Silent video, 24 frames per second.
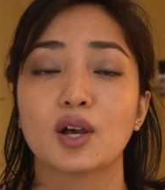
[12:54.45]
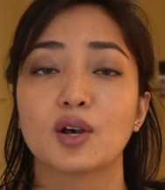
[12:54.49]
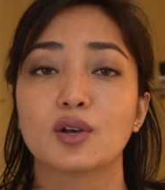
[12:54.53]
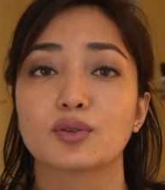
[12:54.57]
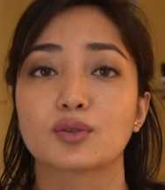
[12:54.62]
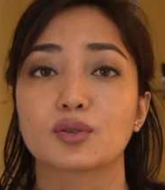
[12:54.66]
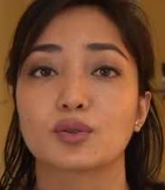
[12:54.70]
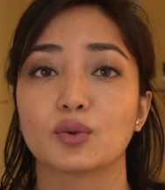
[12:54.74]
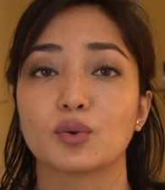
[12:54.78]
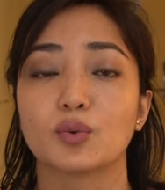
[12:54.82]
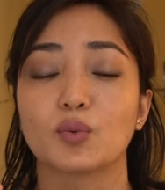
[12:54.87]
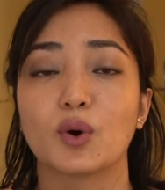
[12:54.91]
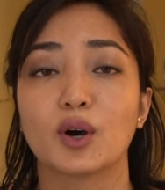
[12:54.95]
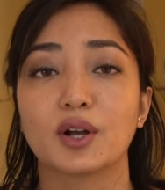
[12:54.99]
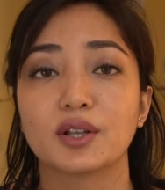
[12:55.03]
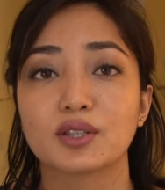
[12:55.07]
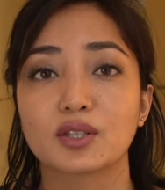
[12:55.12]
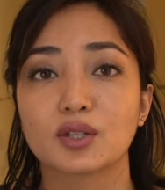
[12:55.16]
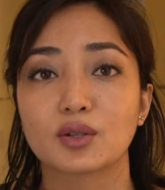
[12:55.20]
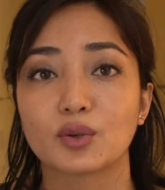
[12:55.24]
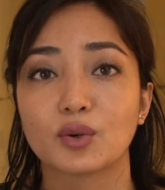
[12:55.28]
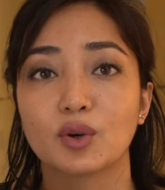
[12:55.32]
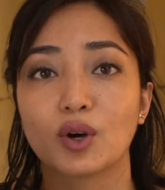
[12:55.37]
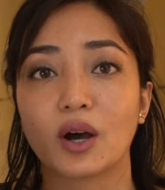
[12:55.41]
So
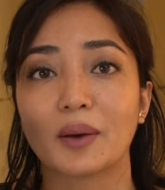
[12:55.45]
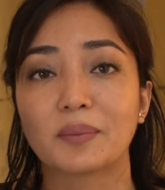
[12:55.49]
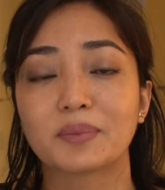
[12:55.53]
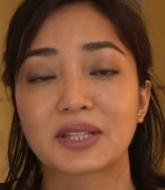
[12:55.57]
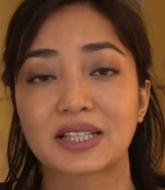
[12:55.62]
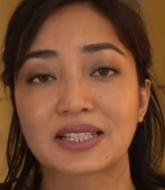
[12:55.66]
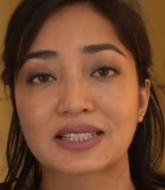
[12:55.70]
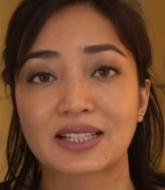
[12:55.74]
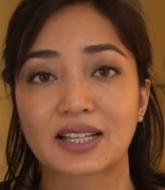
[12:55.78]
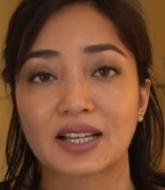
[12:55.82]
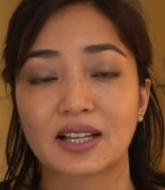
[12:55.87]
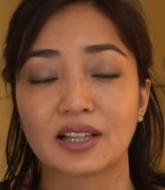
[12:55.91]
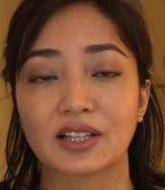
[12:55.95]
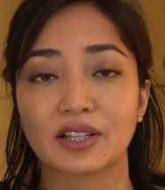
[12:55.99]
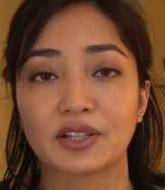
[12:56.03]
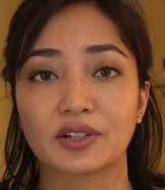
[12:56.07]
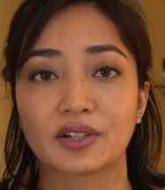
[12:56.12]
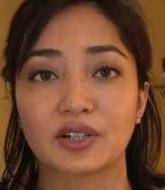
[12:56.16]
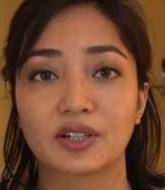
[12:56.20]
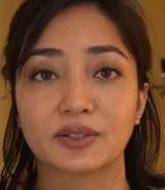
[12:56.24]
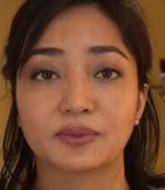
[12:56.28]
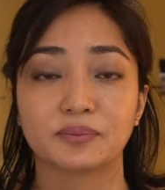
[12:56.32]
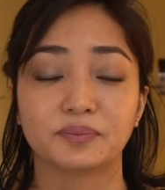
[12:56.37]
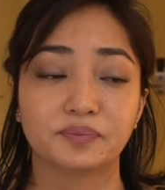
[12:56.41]
once you go up the
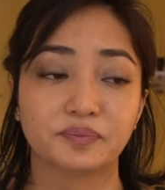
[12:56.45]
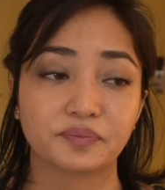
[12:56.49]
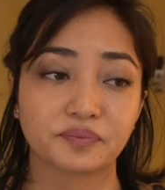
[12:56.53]
escalator,